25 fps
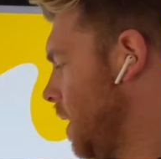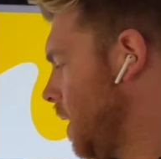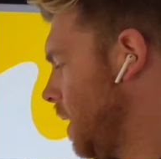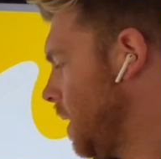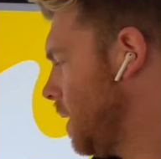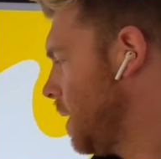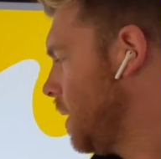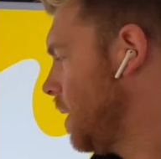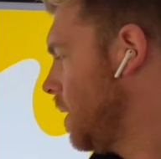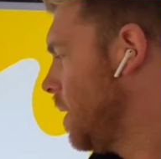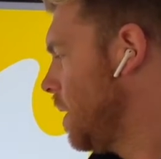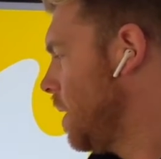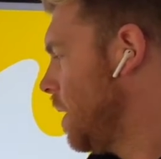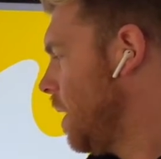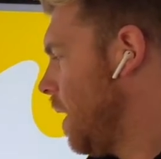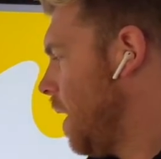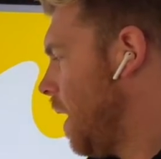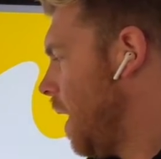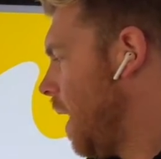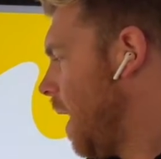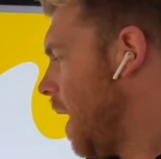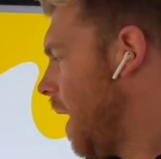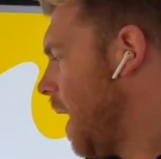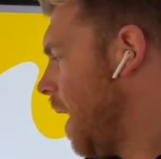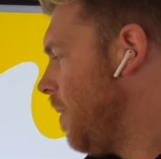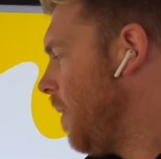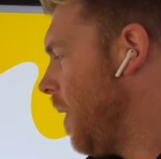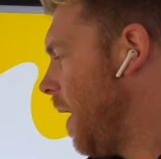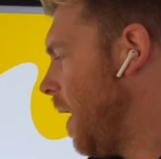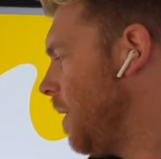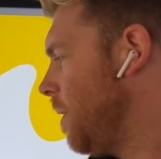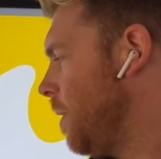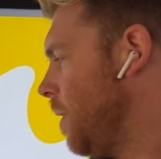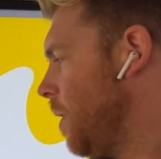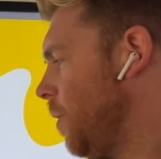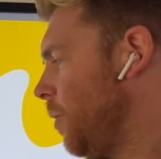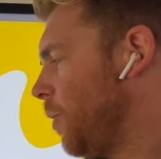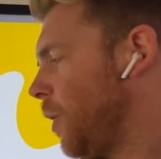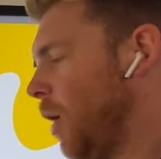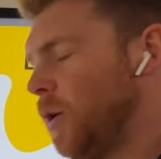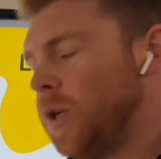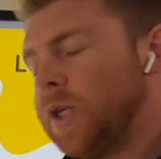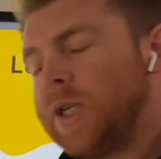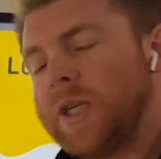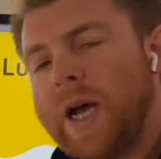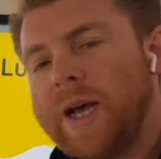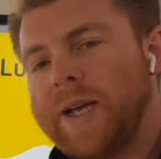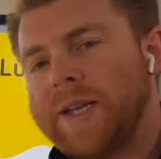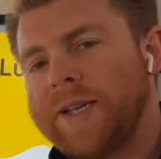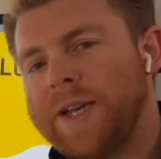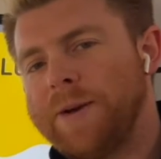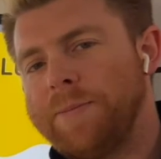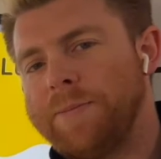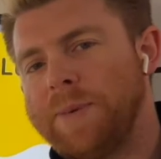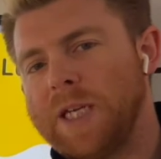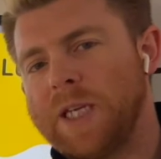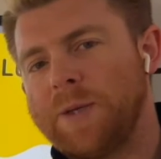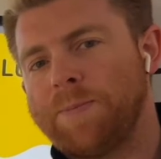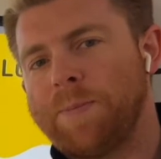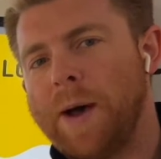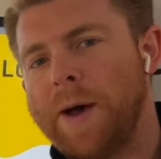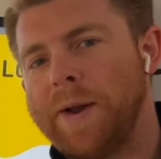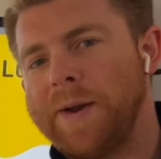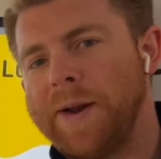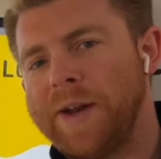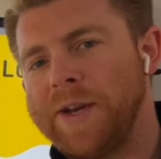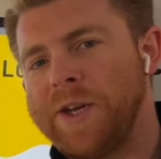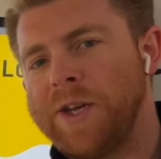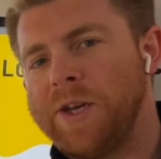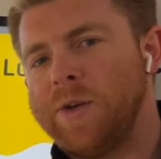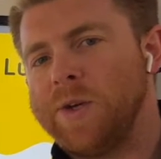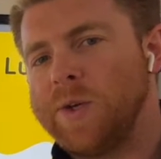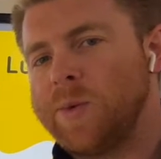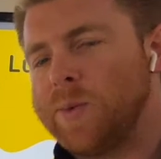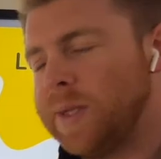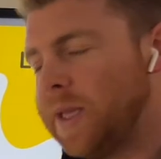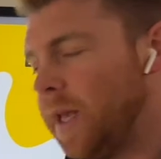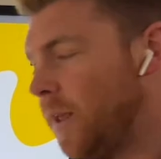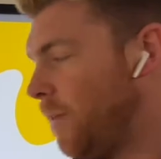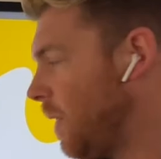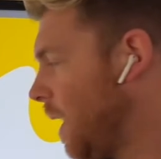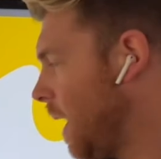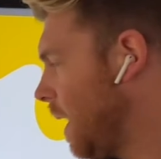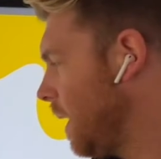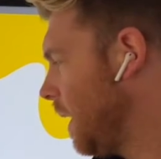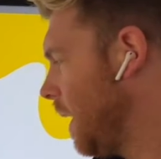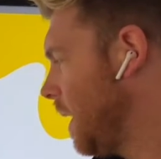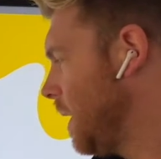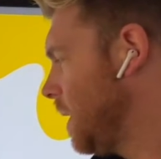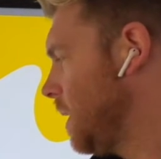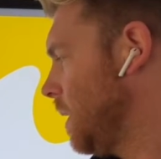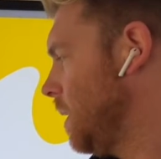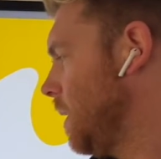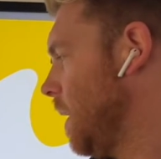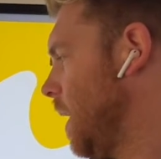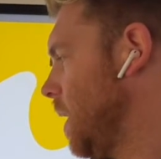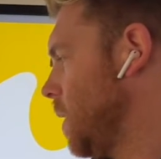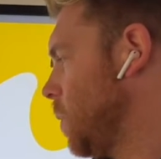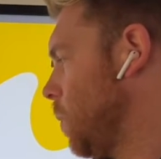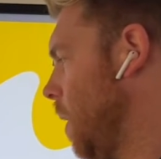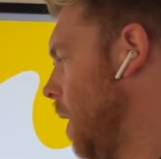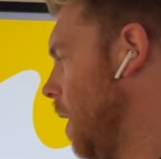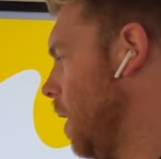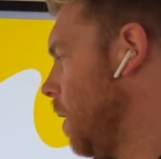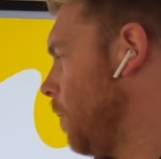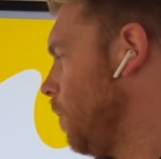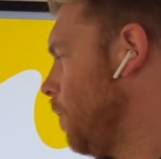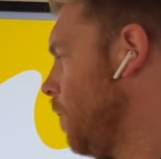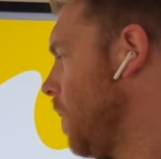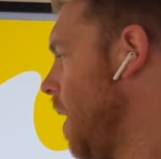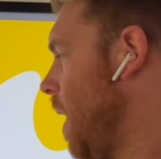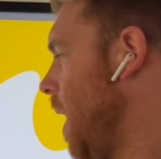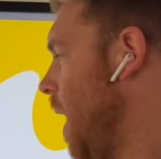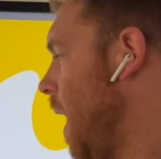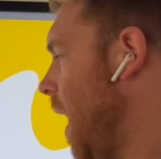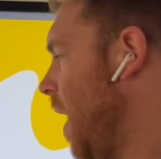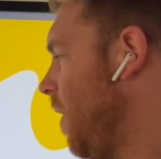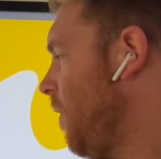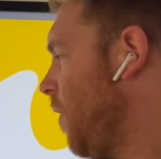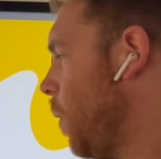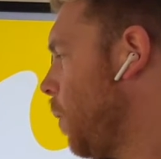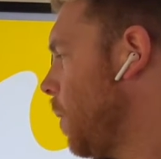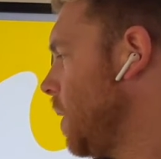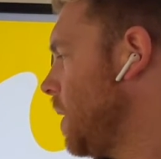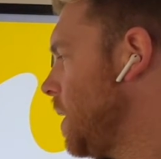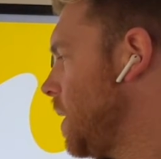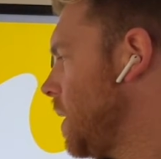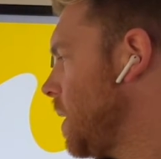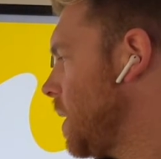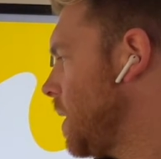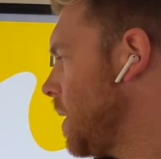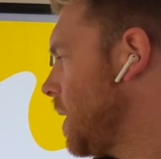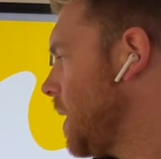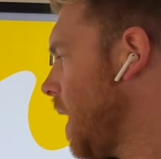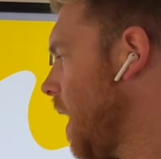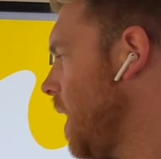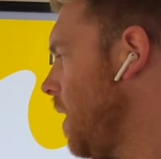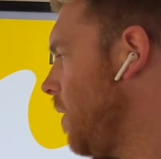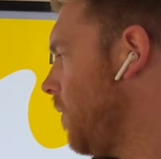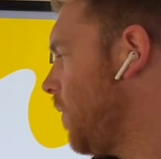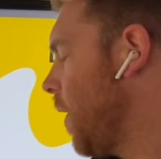it, and then those dice can be spun and used within that lesson as well. If I wanted to save